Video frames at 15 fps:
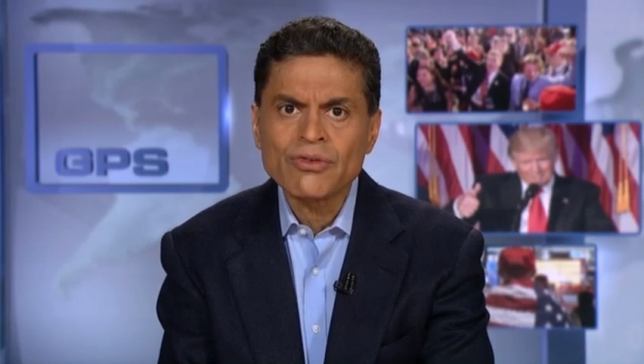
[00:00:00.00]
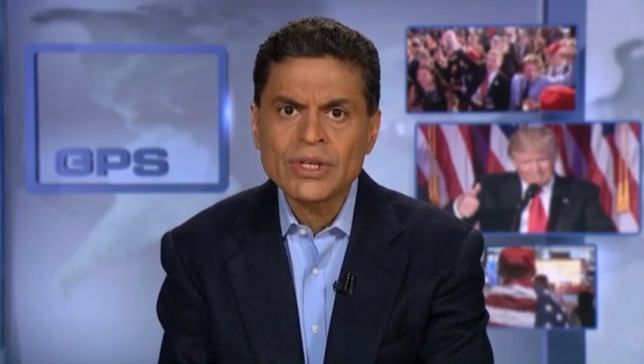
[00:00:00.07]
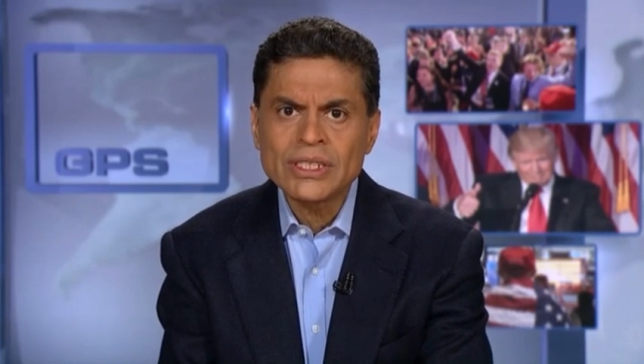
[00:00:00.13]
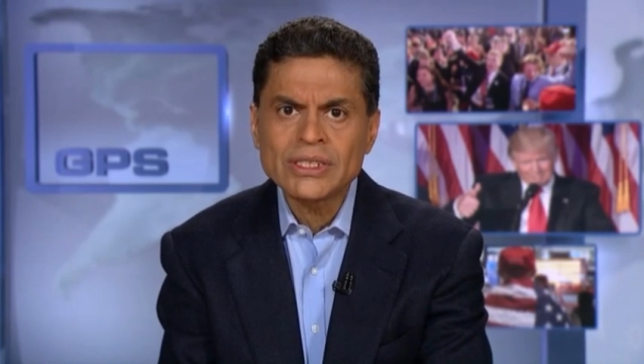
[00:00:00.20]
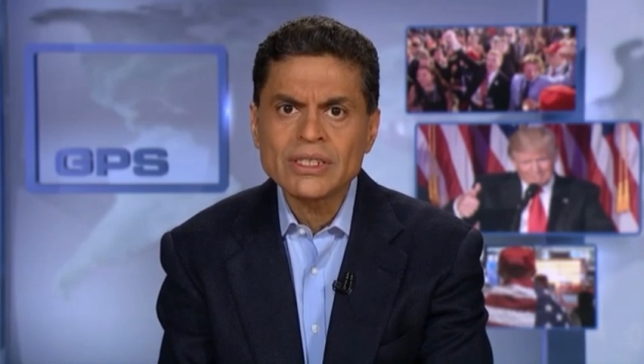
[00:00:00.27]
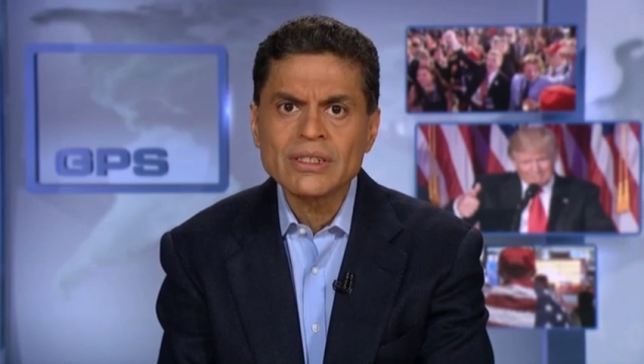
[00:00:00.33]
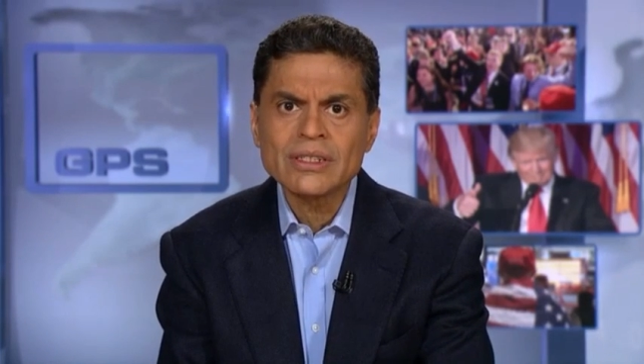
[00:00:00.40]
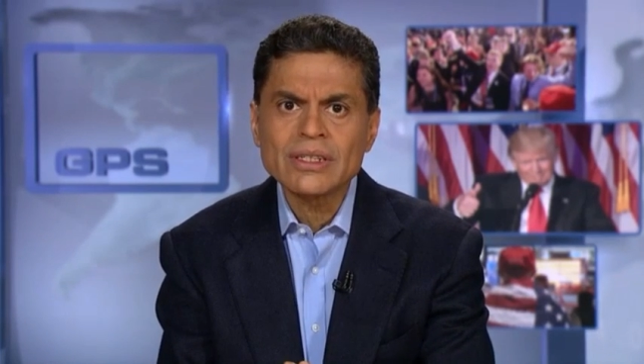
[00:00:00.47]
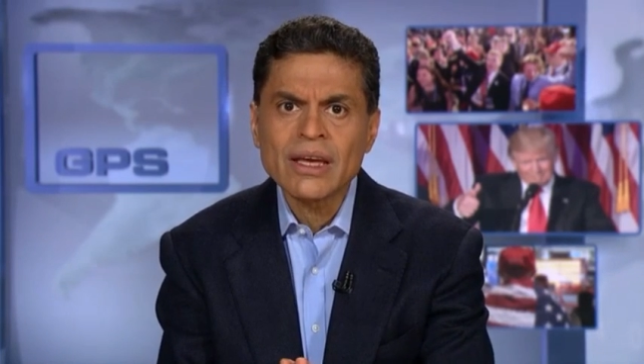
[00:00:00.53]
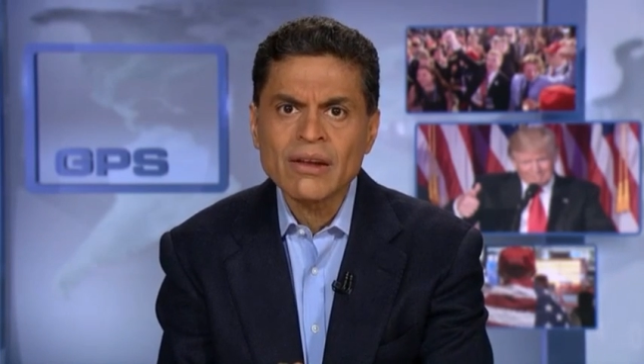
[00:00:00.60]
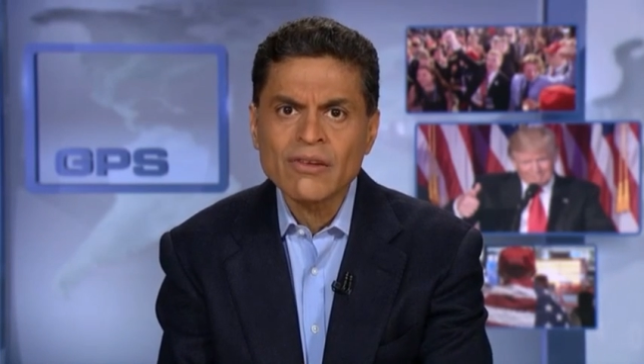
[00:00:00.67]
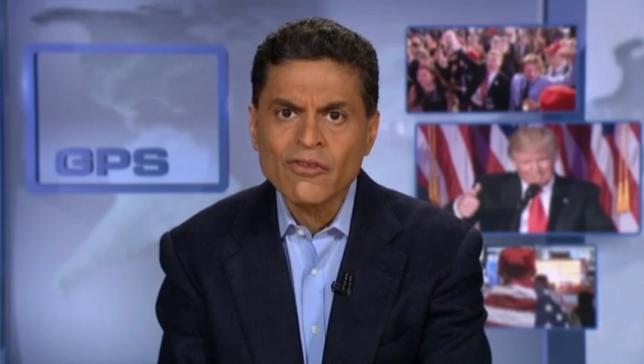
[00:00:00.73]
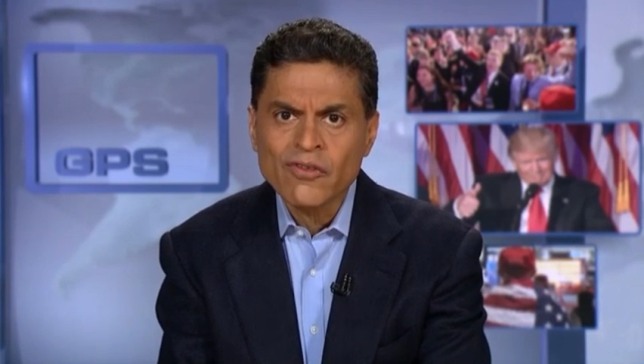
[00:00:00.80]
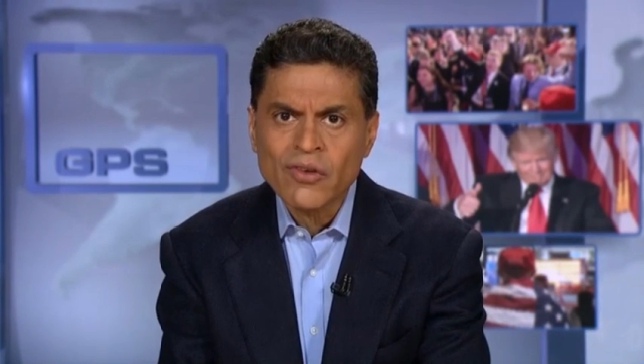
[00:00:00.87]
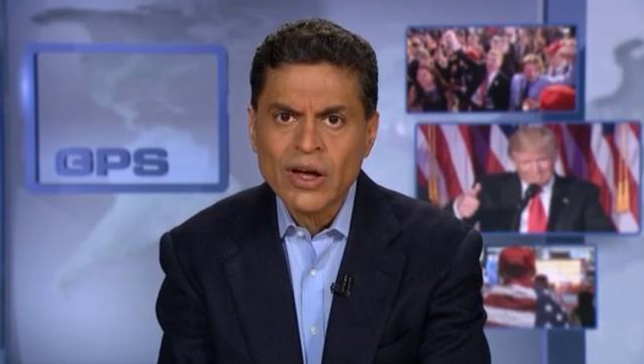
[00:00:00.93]
recent
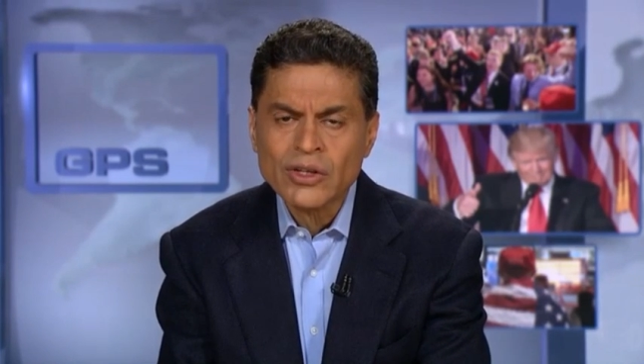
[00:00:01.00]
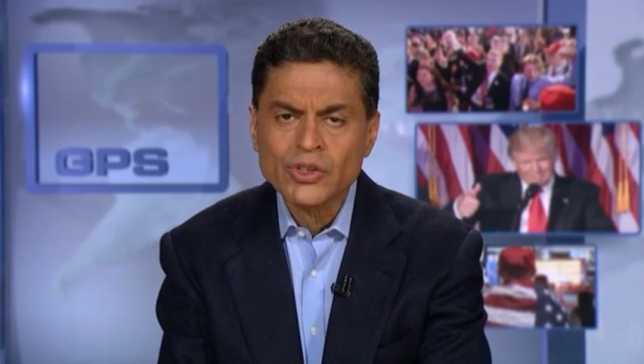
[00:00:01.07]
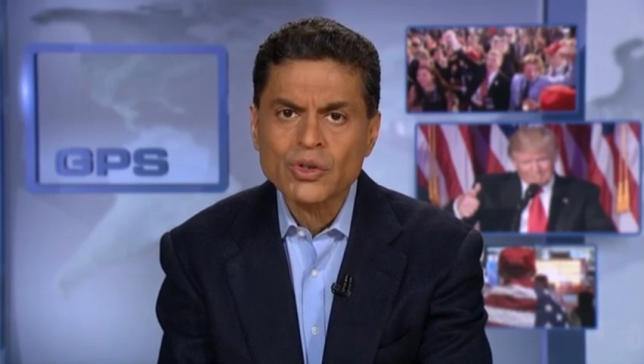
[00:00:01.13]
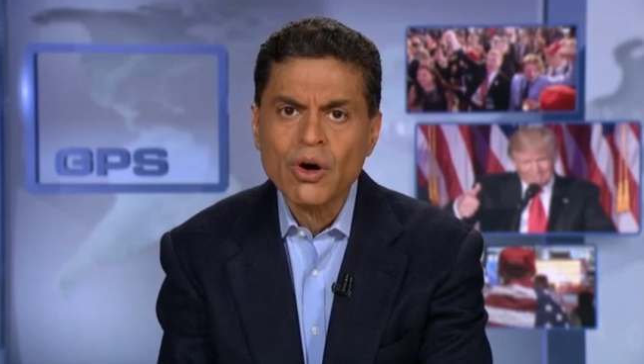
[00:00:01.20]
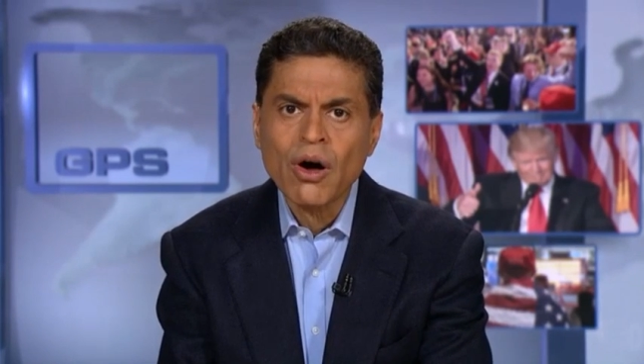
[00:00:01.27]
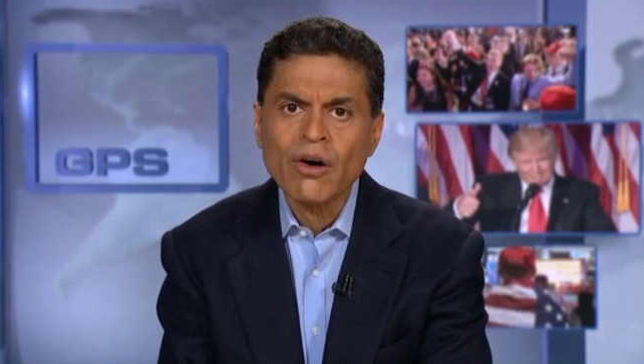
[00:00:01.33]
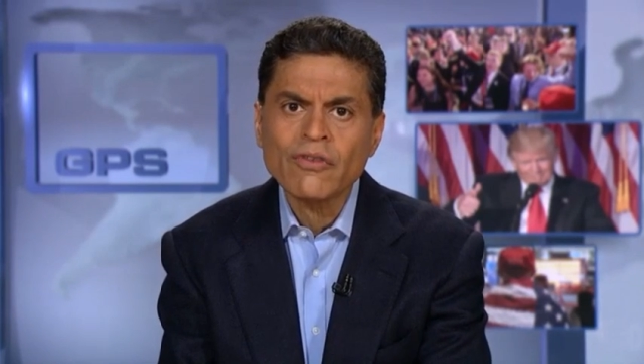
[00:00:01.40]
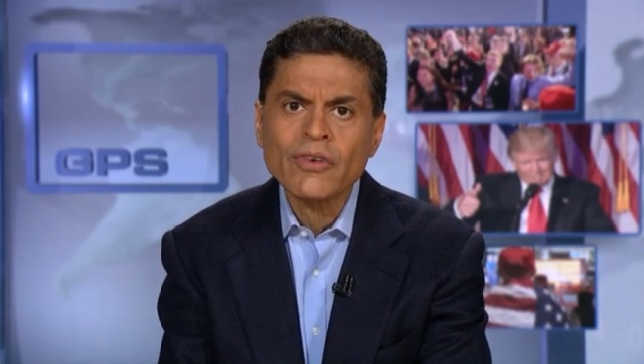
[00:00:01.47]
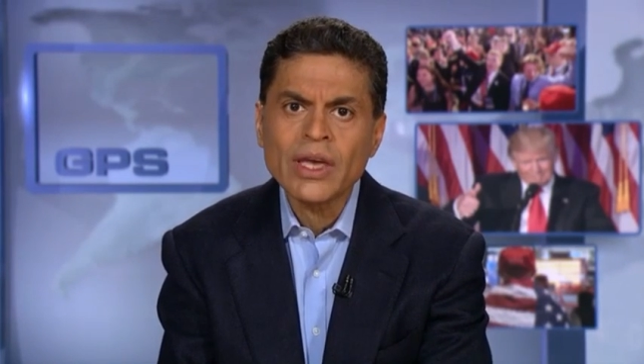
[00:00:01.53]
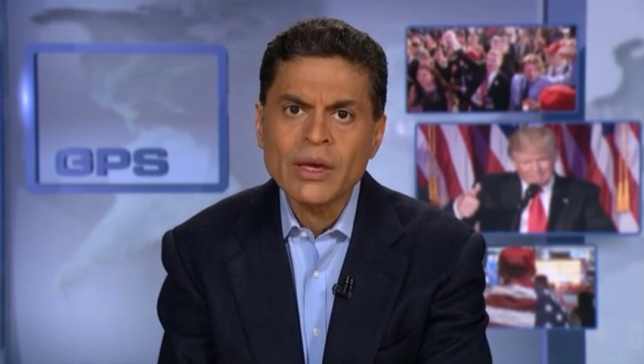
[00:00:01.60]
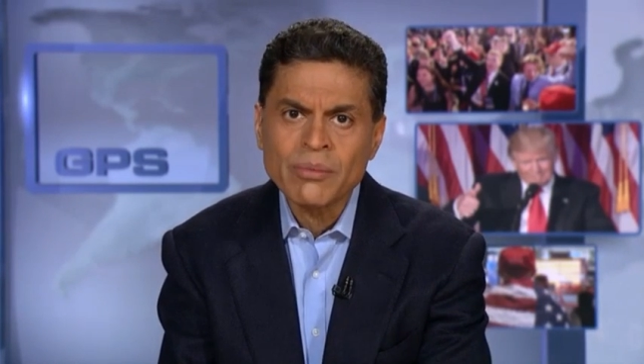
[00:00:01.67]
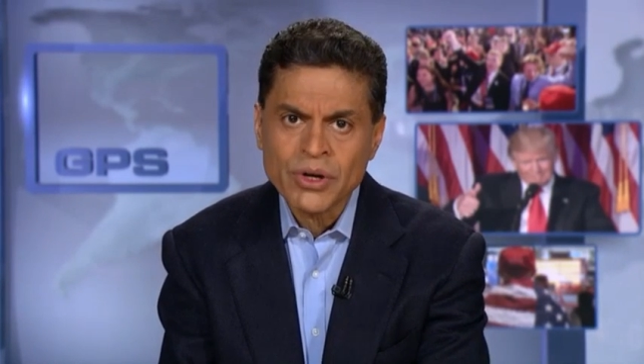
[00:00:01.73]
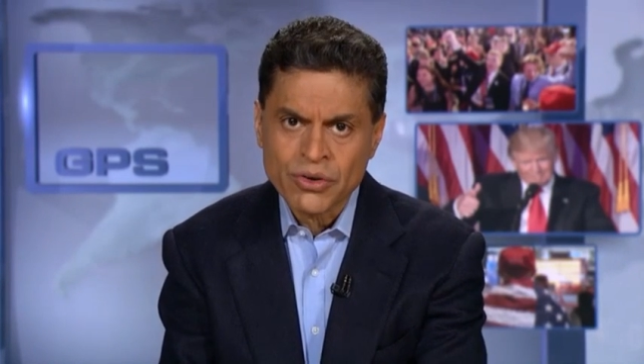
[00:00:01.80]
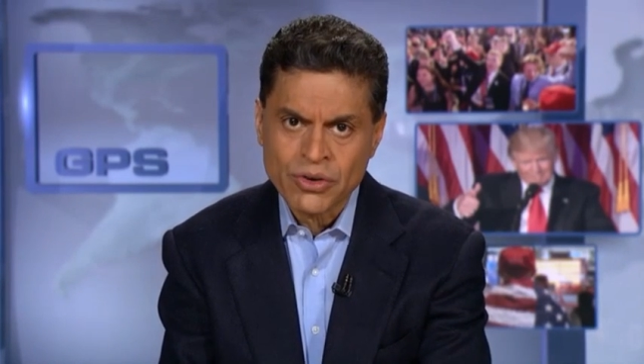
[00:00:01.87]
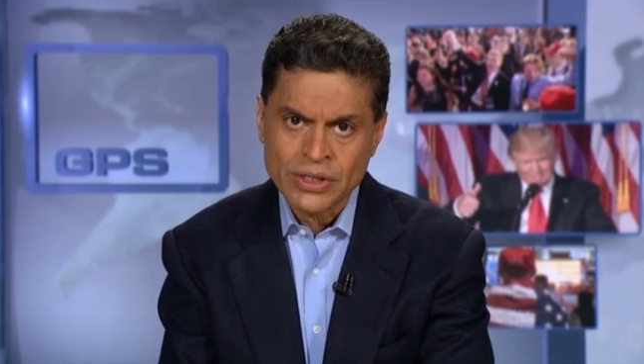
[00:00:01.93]
influx of
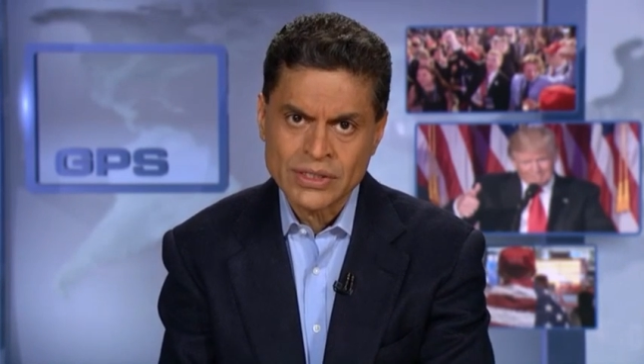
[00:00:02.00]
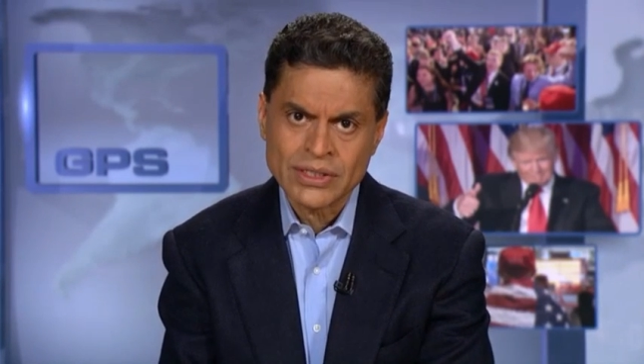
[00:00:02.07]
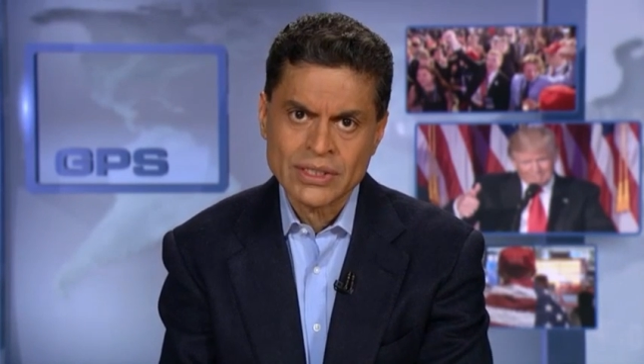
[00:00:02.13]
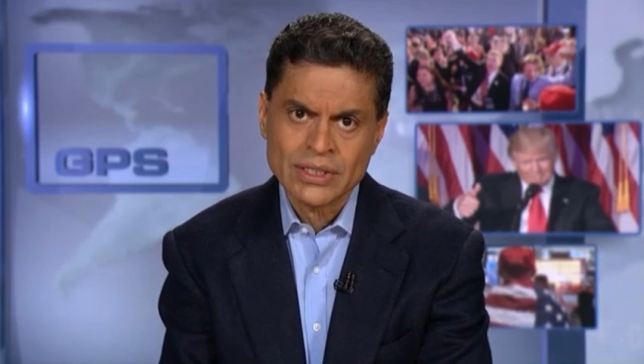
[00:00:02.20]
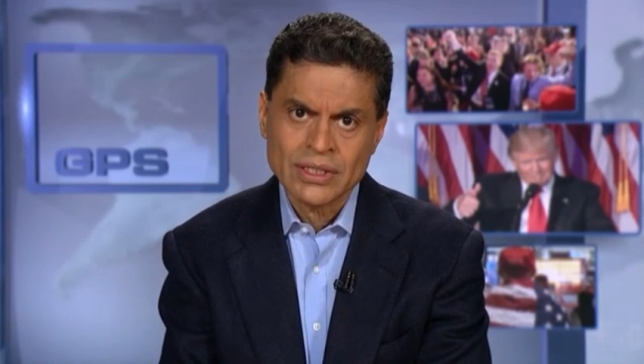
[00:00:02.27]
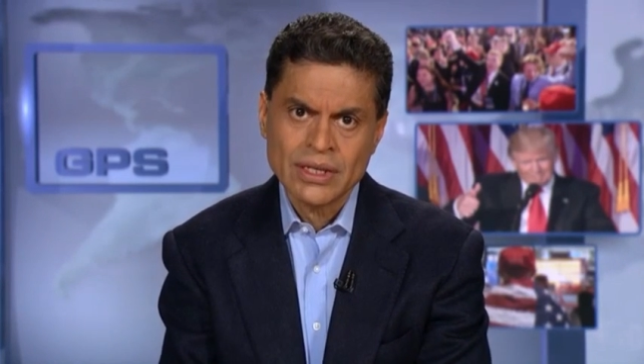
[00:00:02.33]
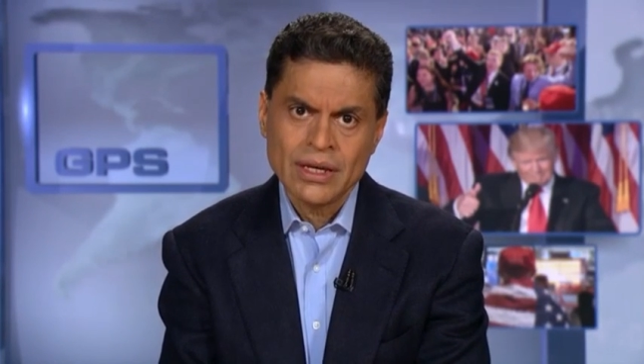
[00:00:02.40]
immigrants.